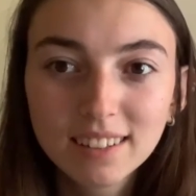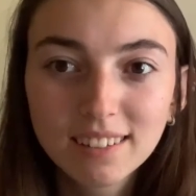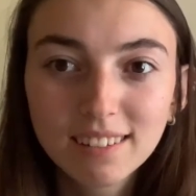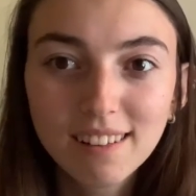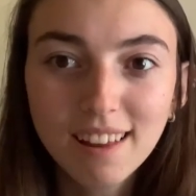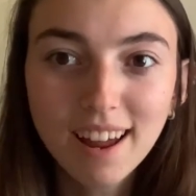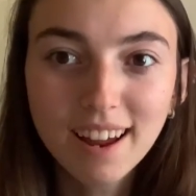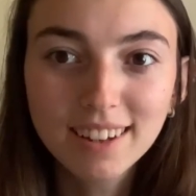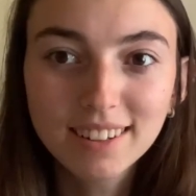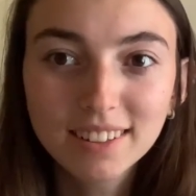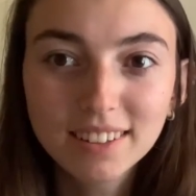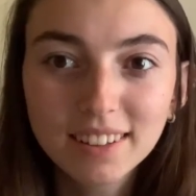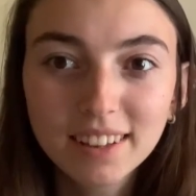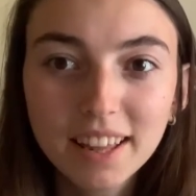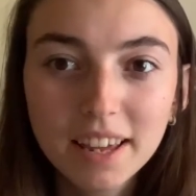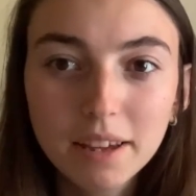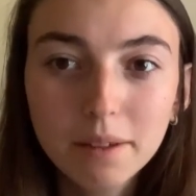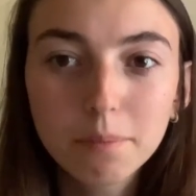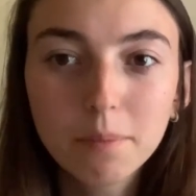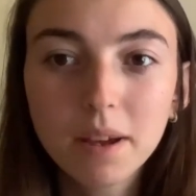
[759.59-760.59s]
class,
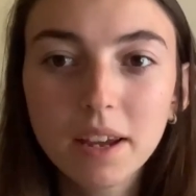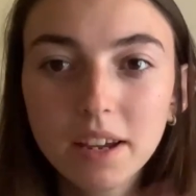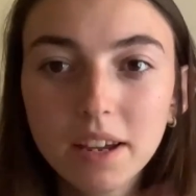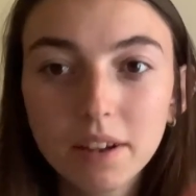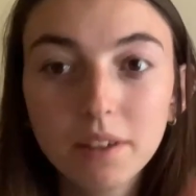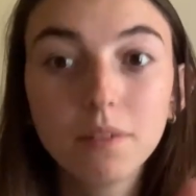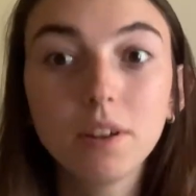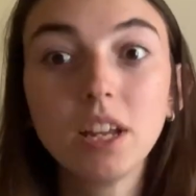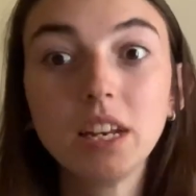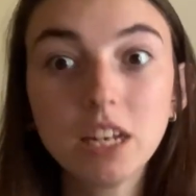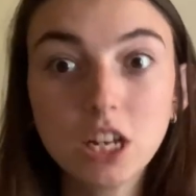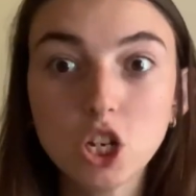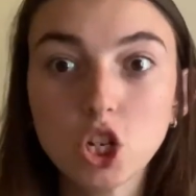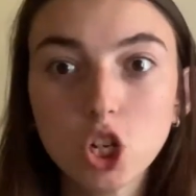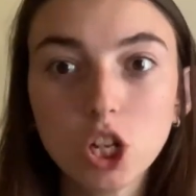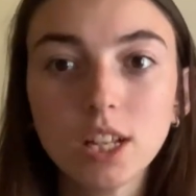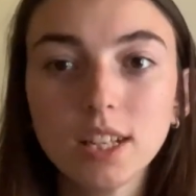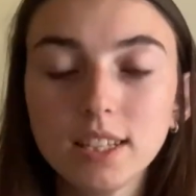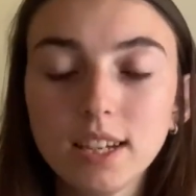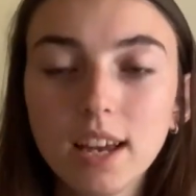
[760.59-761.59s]
like my
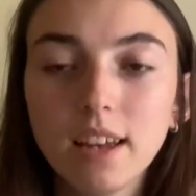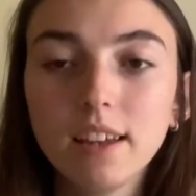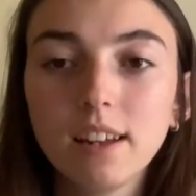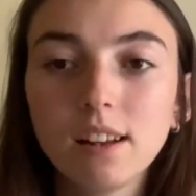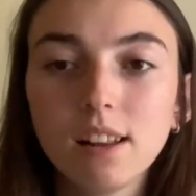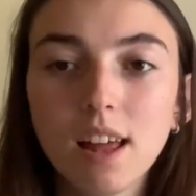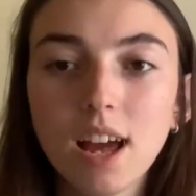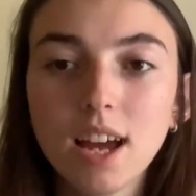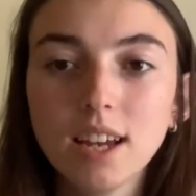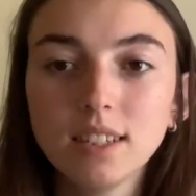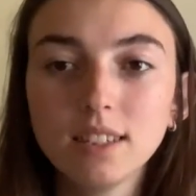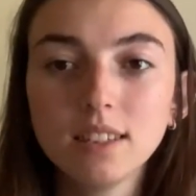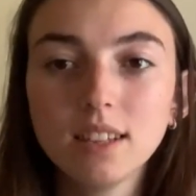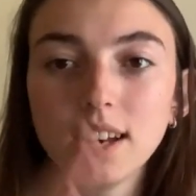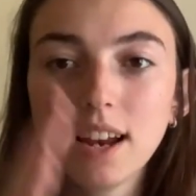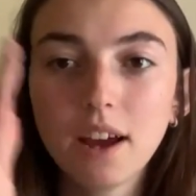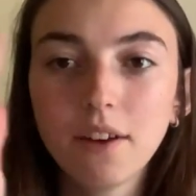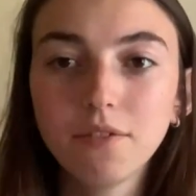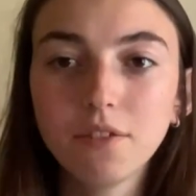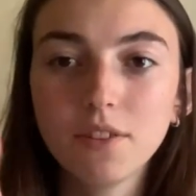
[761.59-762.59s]
initial Italian class, and then
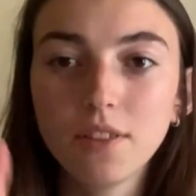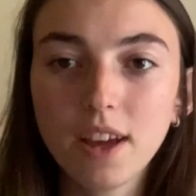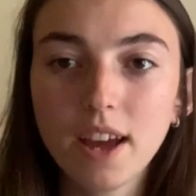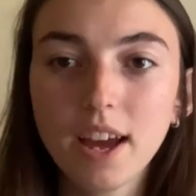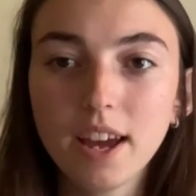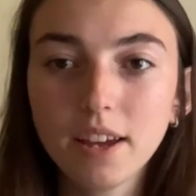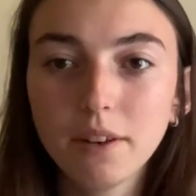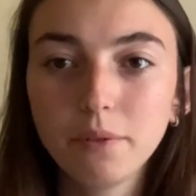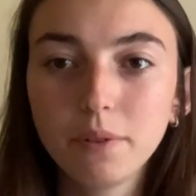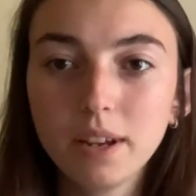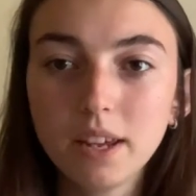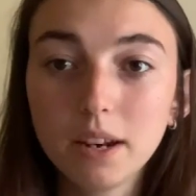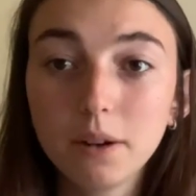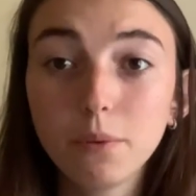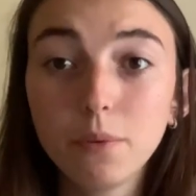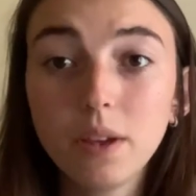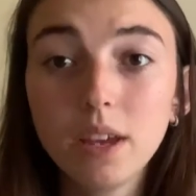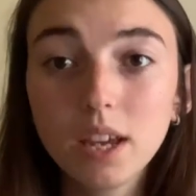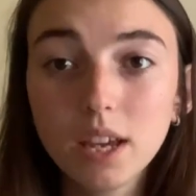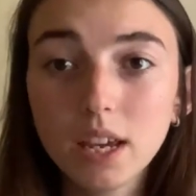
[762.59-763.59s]
after that we get a
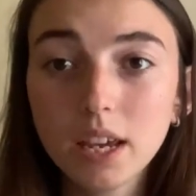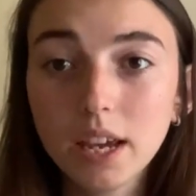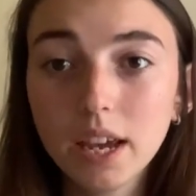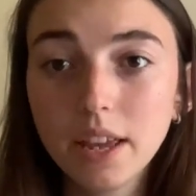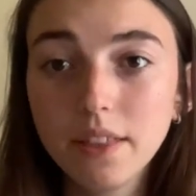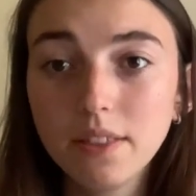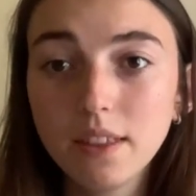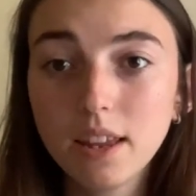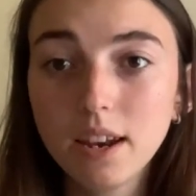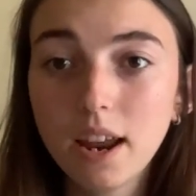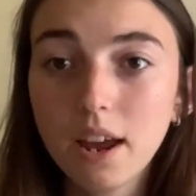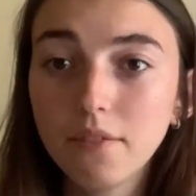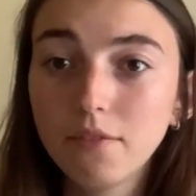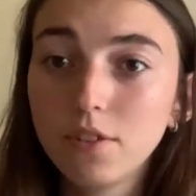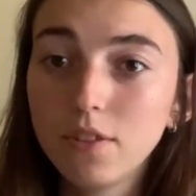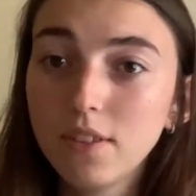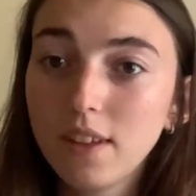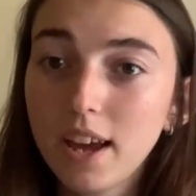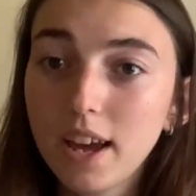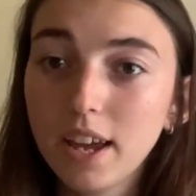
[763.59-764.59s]
week, and then after
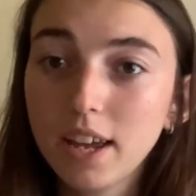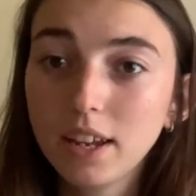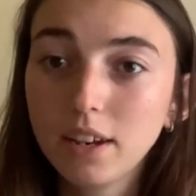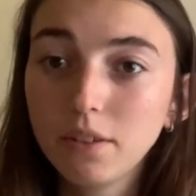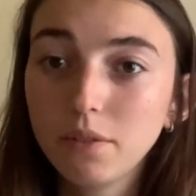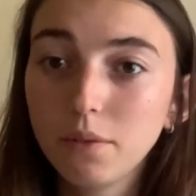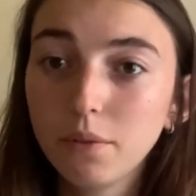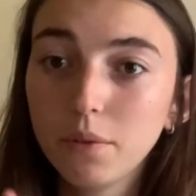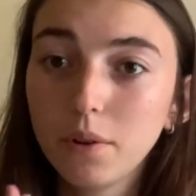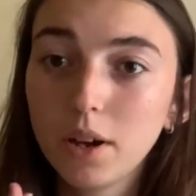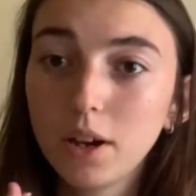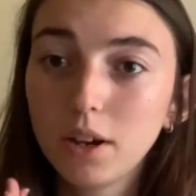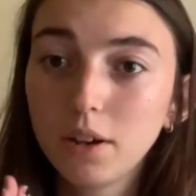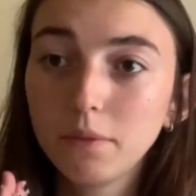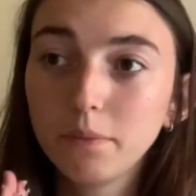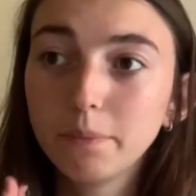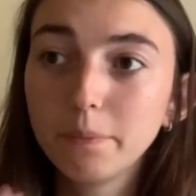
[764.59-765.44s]
that uh,